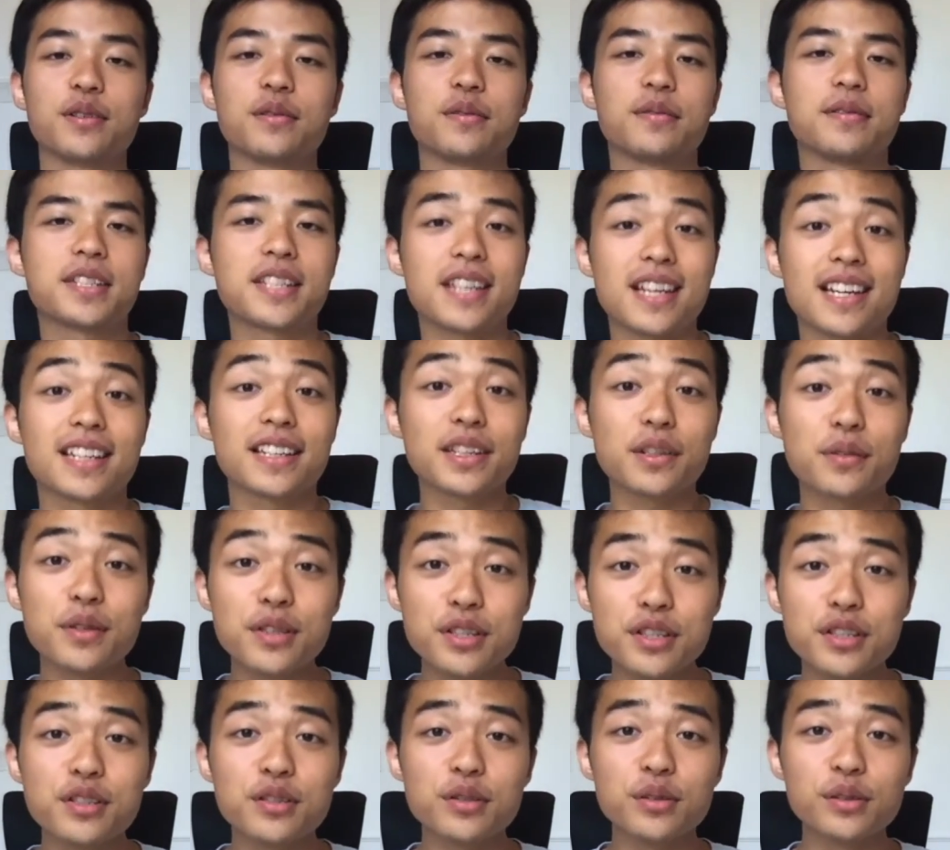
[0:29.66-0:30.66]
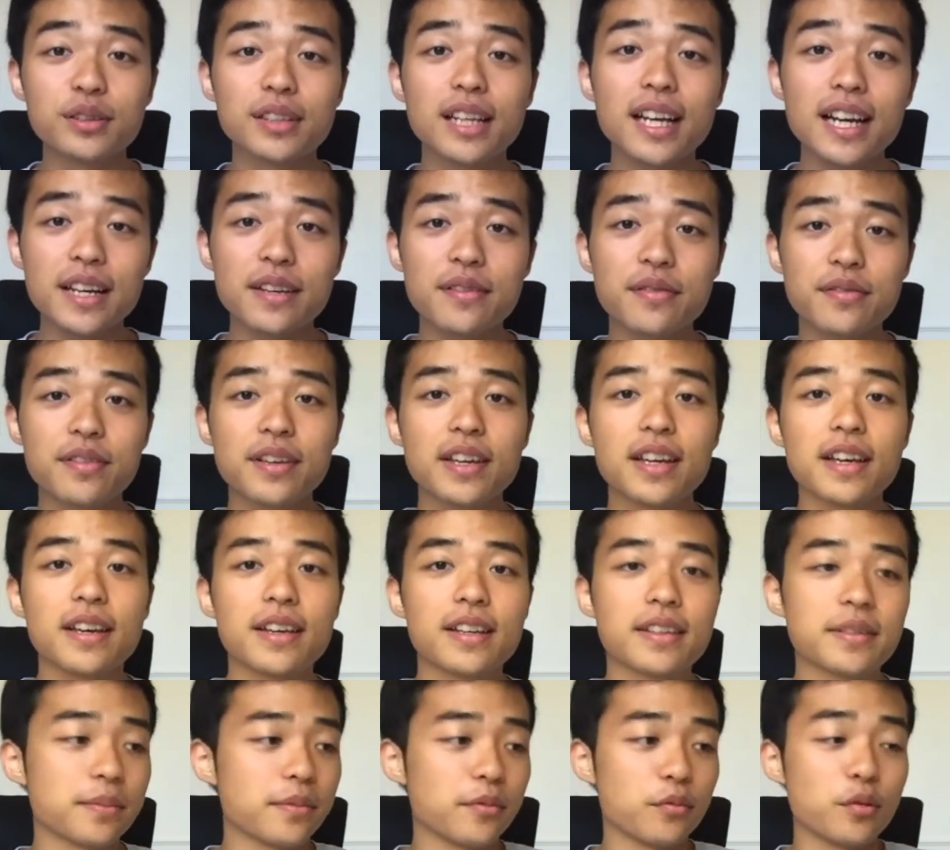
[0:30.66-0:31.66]
secondary school life,
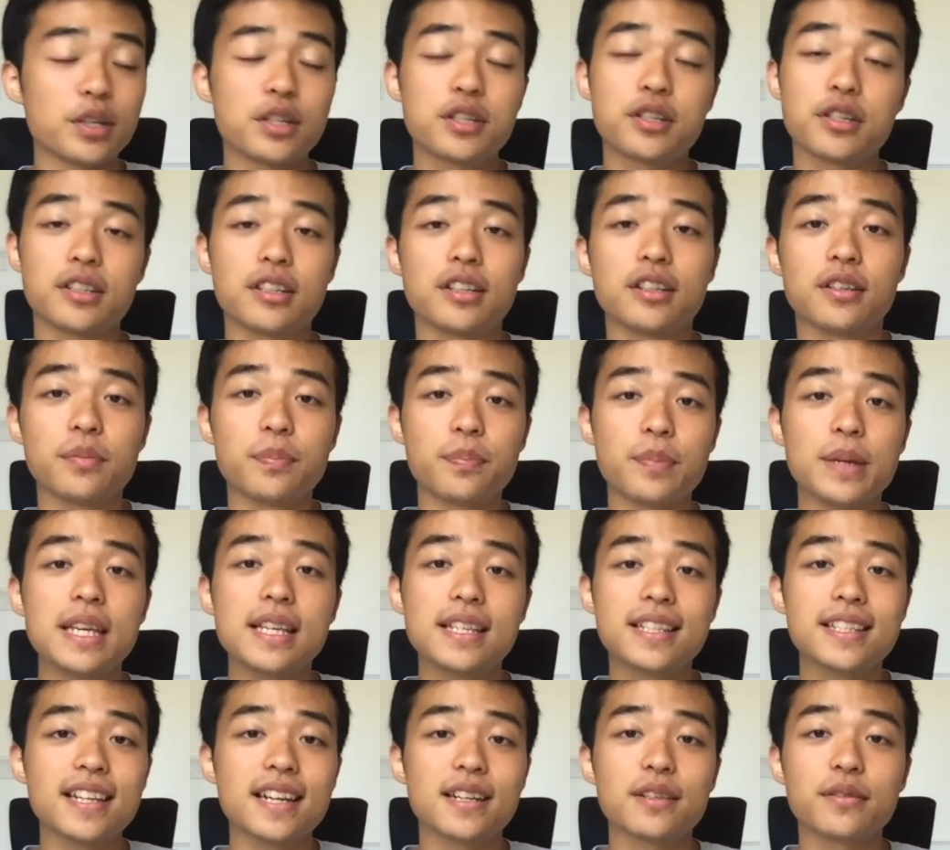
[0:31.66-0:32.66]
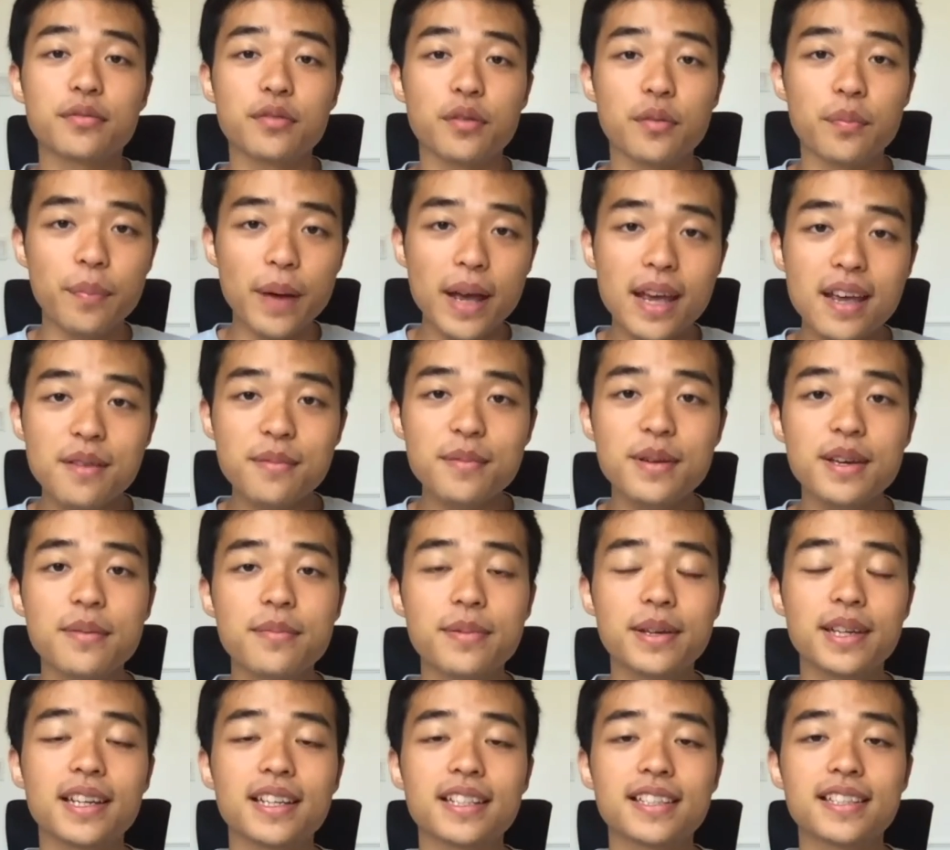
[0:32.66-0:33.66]
which B stand for baby,
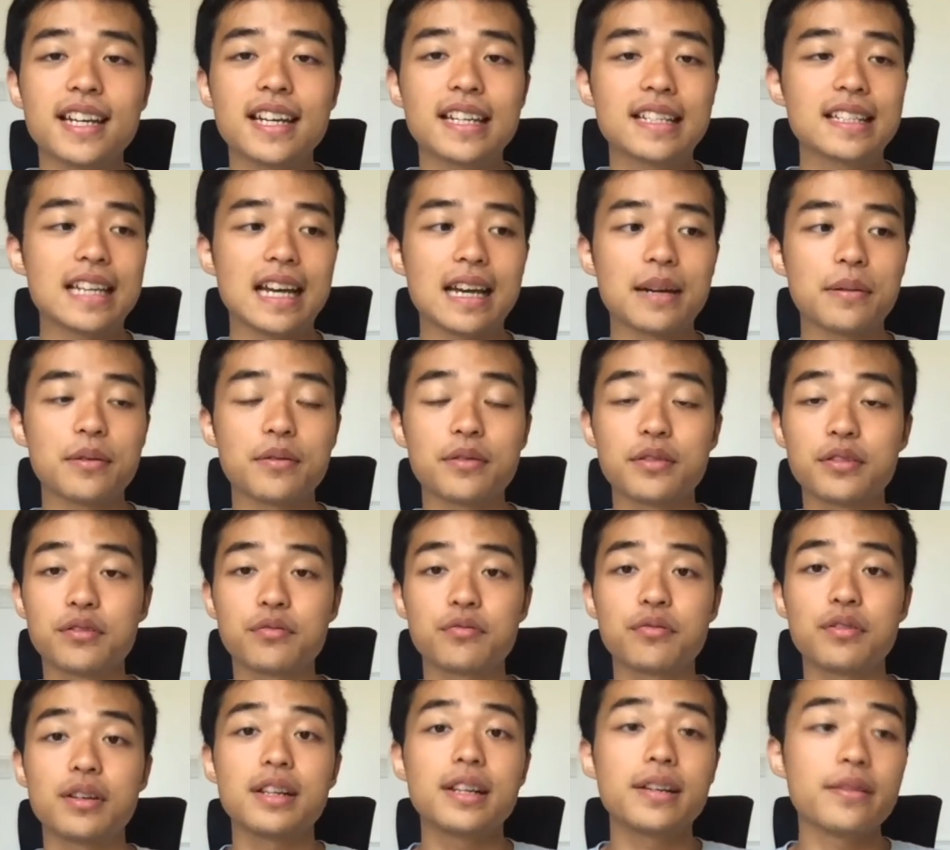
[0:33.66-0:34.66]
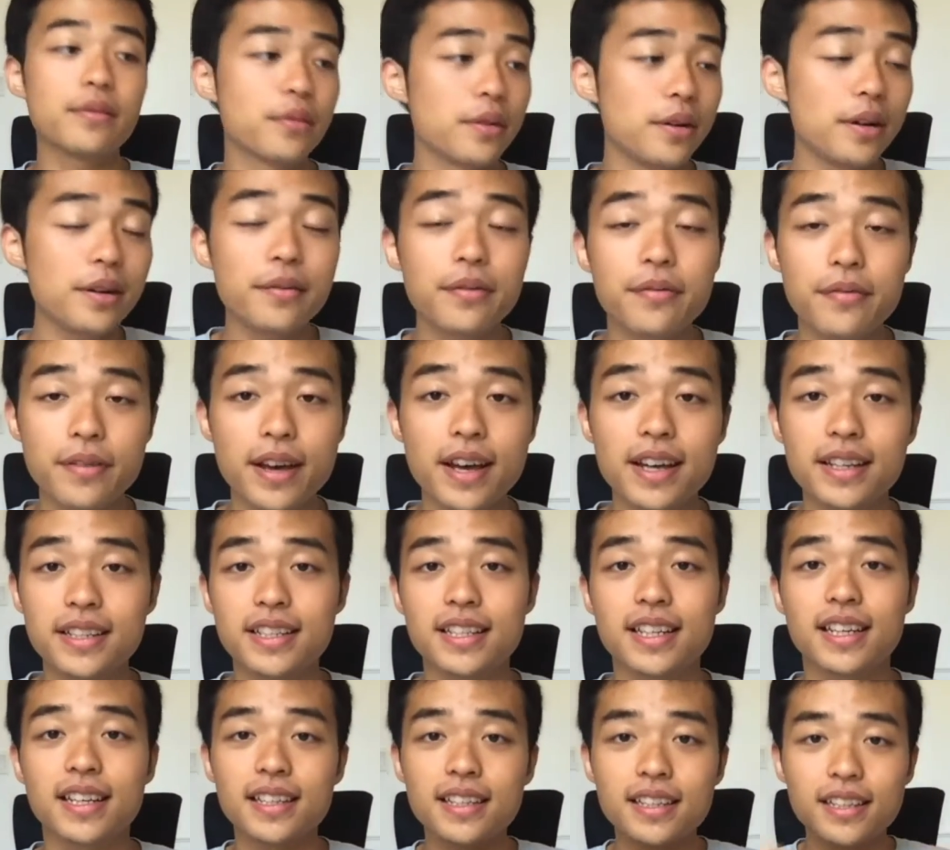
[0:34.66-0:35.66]
because that time I was really very fat,
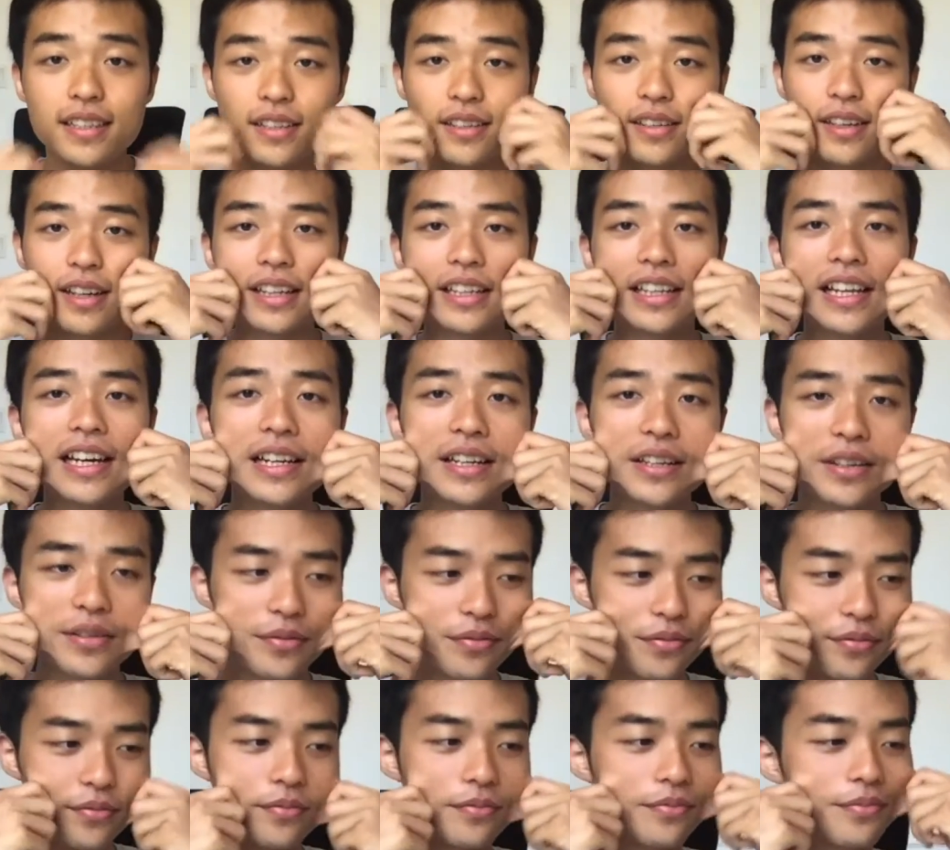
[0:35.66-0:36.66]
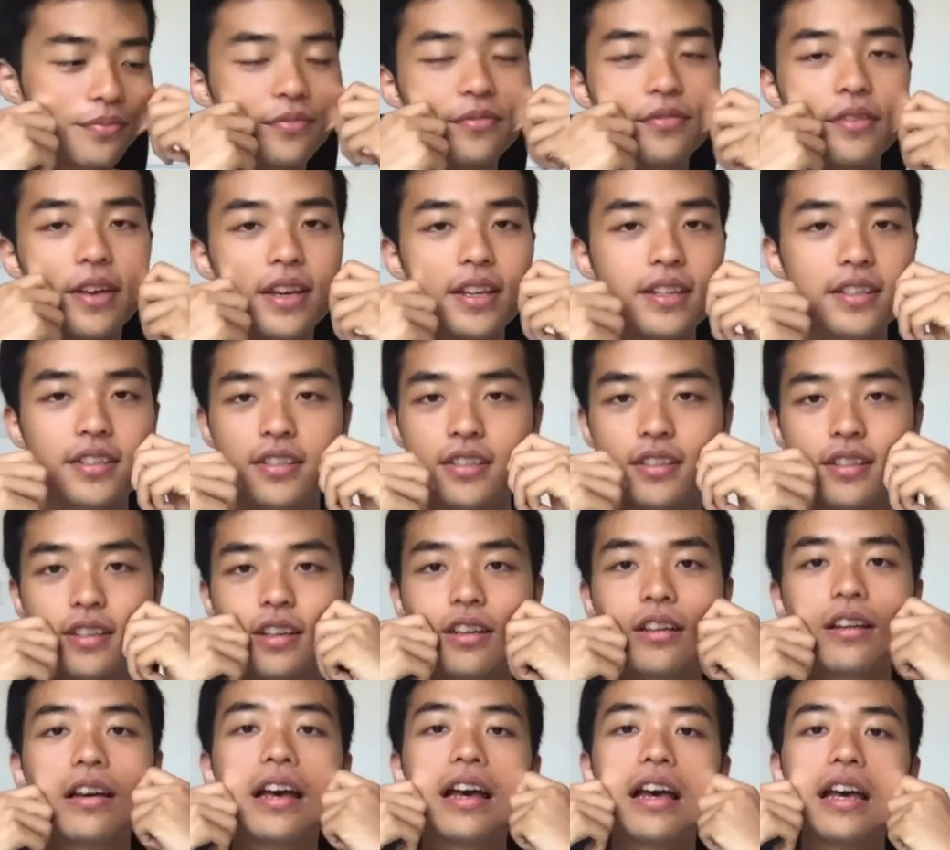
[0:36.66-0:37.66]
and I had a lot of face,
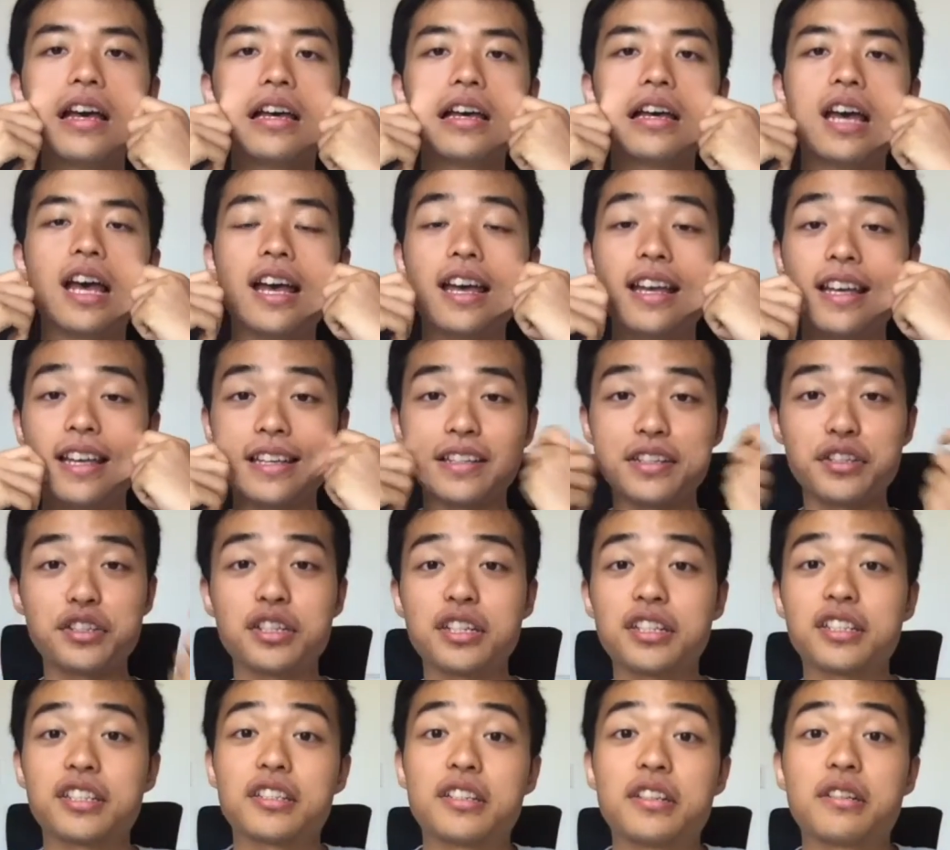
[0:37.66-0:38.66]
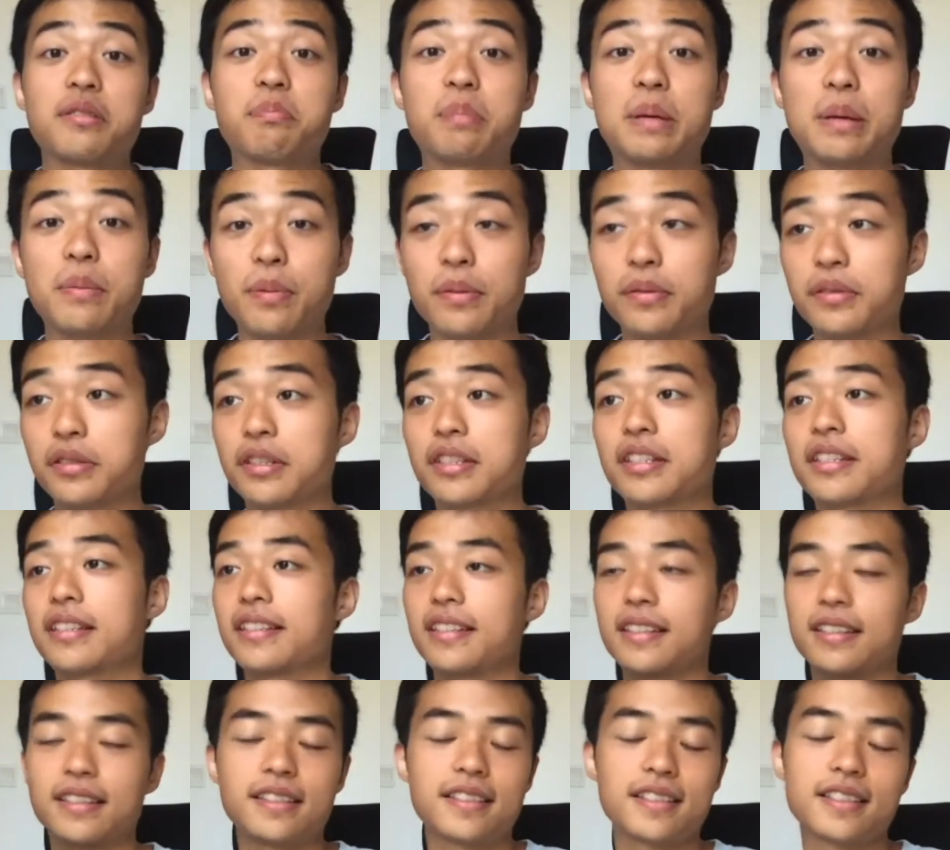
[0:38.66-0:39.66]
and just people
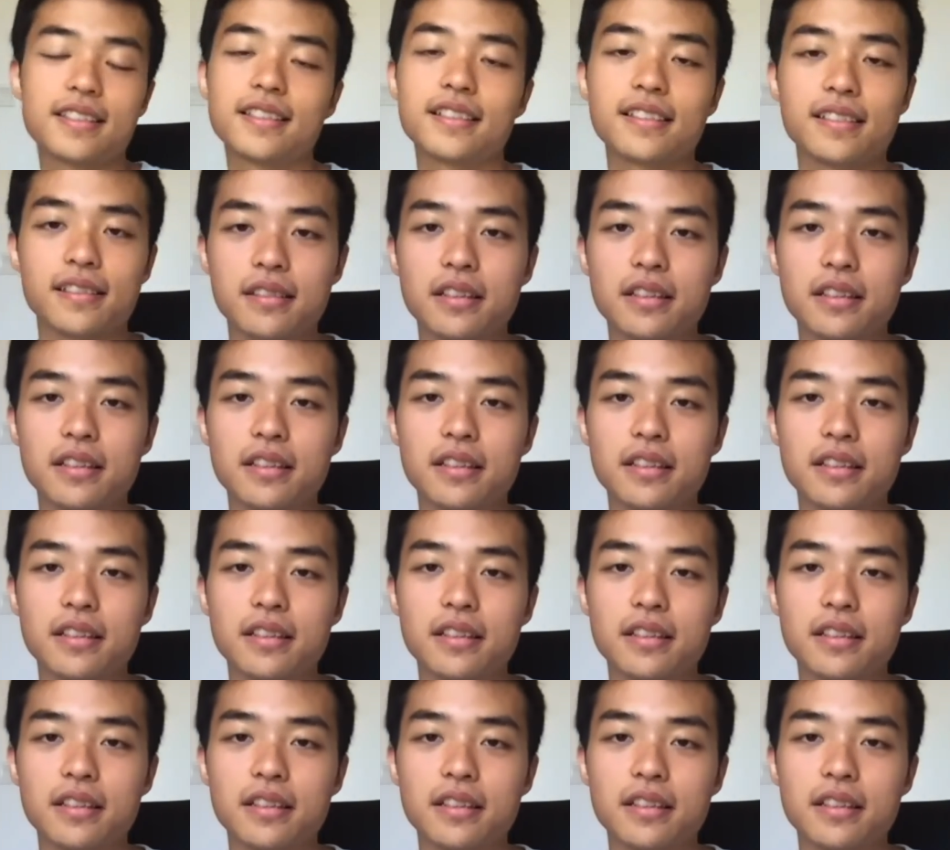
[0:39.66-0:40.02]
just